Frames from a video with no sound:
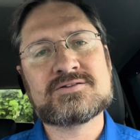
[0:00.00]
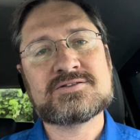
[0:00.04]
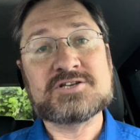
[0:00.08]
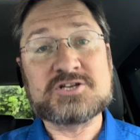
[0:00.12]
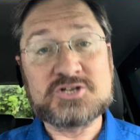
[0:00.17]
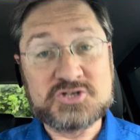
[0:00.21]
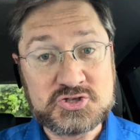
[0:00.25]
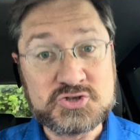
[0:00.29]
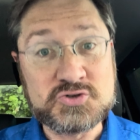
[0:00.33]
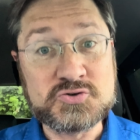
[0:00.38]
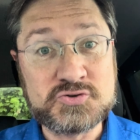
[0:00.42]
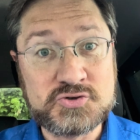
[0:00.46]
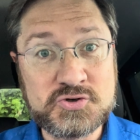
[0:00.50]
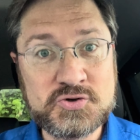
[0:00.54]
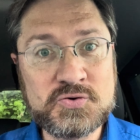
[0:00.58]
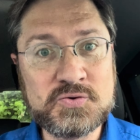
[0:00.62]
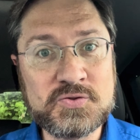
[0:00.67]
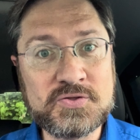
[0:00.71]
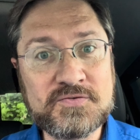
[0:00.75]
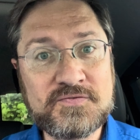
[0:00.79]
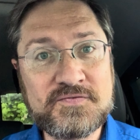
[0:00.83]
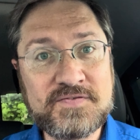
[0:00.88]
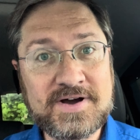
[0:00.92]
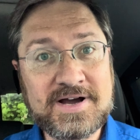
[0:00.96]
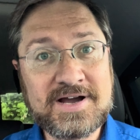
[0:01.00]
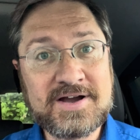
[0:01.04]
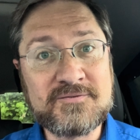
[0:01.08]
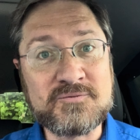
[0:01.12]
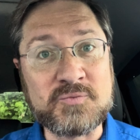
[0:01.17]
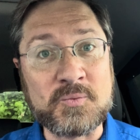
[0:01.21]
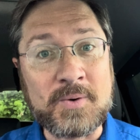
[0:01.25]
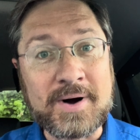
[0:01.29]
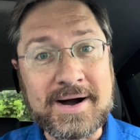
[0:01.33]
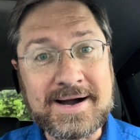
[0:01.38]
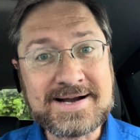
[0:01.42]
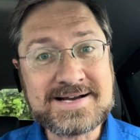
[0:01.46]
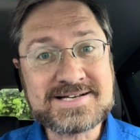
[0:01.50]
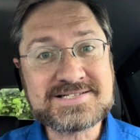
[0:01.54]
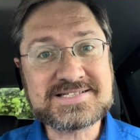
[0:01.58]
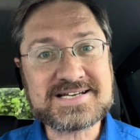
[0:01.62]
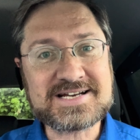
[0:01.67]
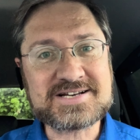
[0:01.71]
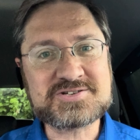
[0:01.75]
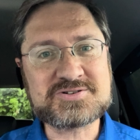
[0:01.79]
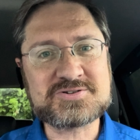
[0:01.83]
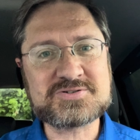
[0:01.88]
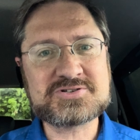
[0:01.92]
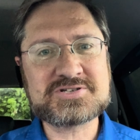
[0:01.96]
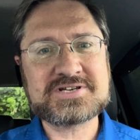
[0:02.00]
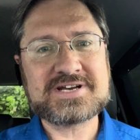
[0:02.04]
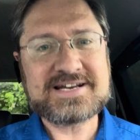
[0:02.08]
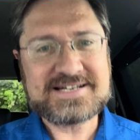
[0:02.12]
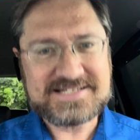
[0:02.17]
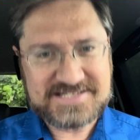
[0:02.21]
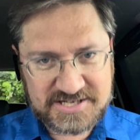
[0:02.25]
Did you do the 5 whys exercise?